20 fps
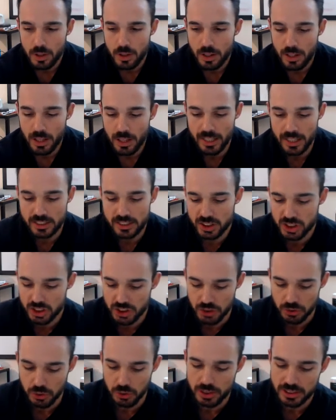like as
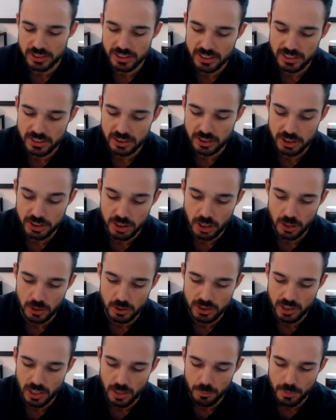soon as it
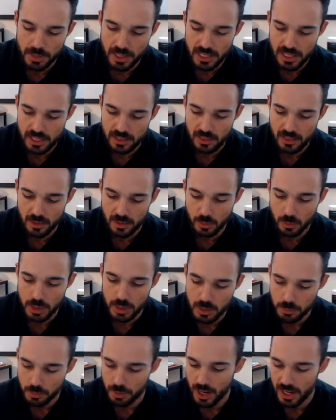shows up in the
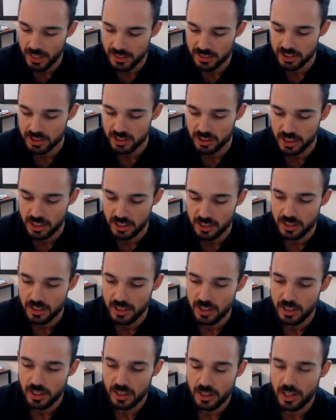repricer,
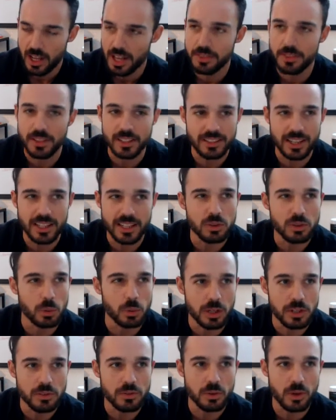I think like
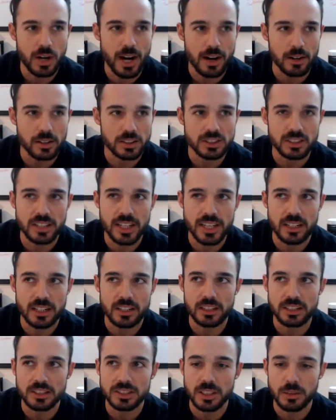24 hours
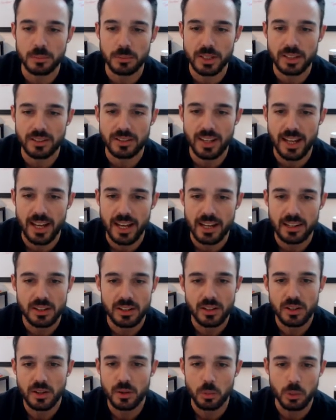later or something like that,
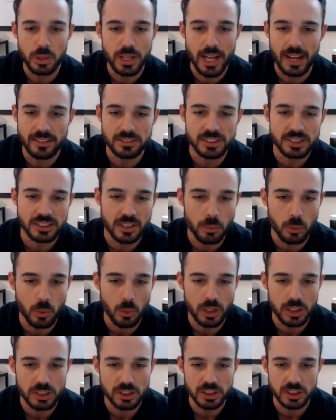we have
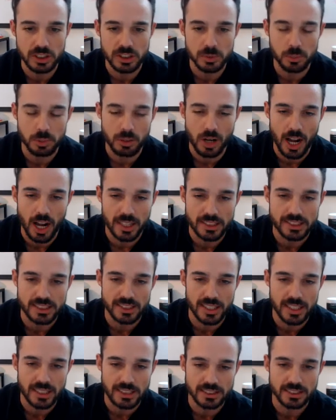someone just
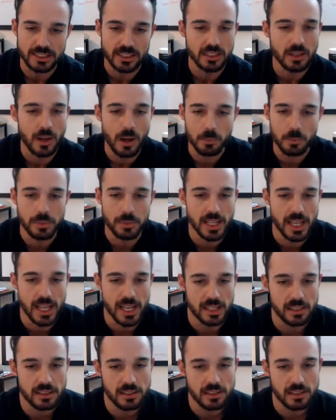process and update,